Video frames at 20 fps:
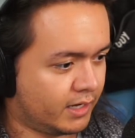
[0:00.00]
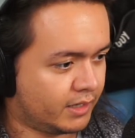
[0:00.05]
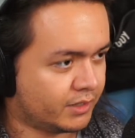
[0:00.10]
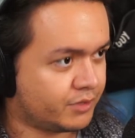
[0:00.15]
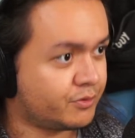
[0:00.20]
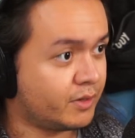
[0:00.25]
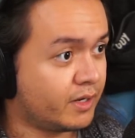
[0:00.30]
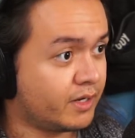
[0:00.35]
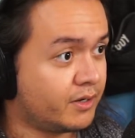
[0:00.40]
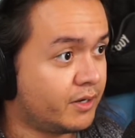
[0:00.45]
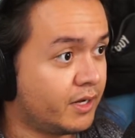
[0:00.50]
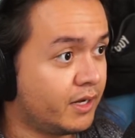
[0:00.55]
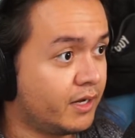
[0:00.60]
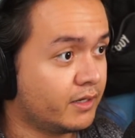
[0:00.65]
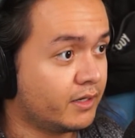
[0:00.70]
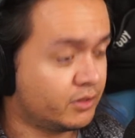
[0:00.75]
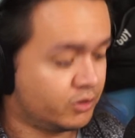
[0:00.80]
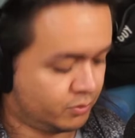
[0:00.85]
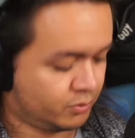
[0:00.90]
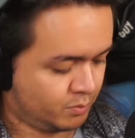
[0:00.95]
Stray
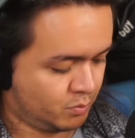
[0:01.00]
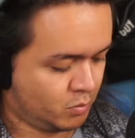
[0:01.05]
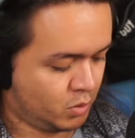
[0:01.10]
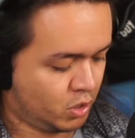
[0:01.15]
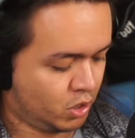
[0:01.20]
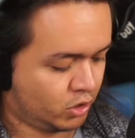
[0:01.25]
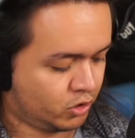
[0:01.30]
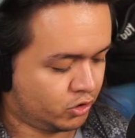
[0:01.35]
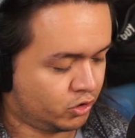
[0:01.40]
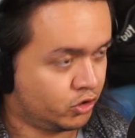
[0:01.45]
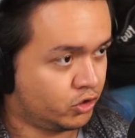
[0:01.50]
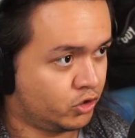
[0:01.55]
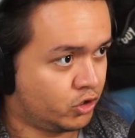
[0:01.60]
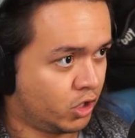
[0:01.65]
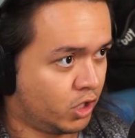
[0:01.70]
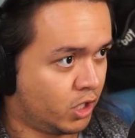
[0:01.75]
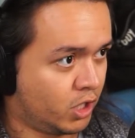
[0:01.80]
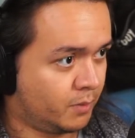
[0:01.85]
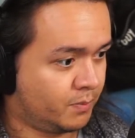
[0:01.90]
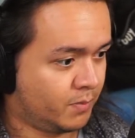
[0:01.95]
Kids
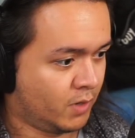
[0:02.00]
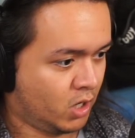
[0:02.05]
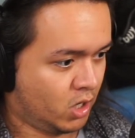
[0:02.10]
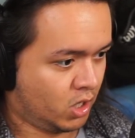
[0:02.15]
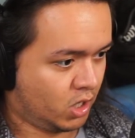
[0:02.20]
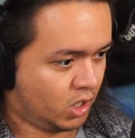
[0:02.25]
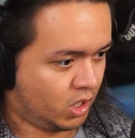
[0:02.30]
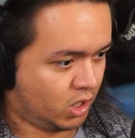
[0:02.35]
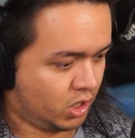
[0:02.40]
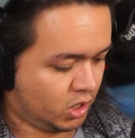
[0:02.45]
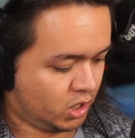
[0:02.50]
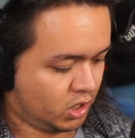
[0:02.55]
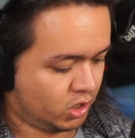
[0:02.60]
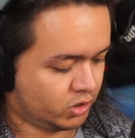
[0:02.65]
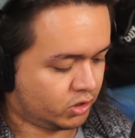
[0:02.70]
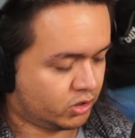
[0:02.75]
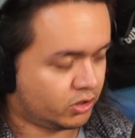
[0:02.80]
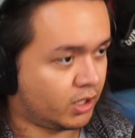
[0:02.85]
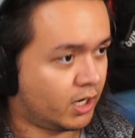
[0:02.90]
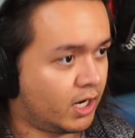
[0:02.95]
mixtape uh,
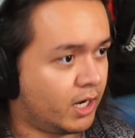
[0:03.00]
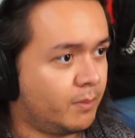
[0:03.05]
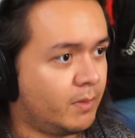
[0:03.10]
time